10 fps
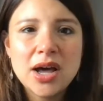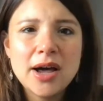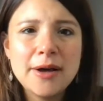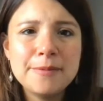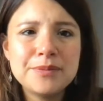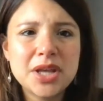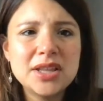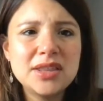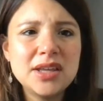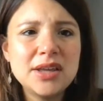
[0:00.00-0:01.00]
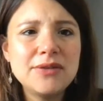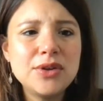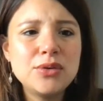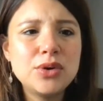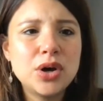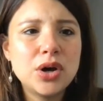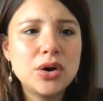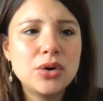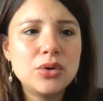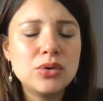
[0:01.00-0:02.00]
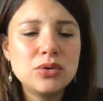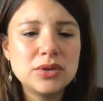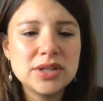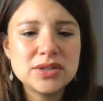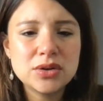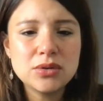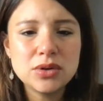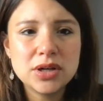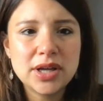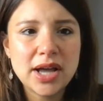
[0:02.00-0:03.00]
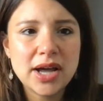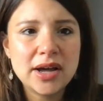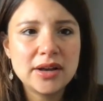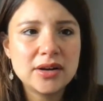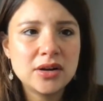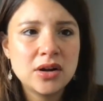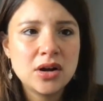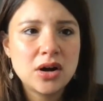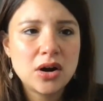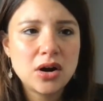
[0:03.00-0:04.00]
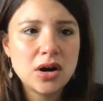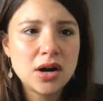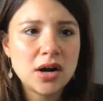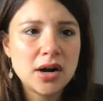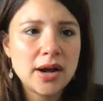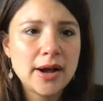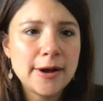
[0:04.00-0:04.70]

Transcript: I think if you go, let's go look at our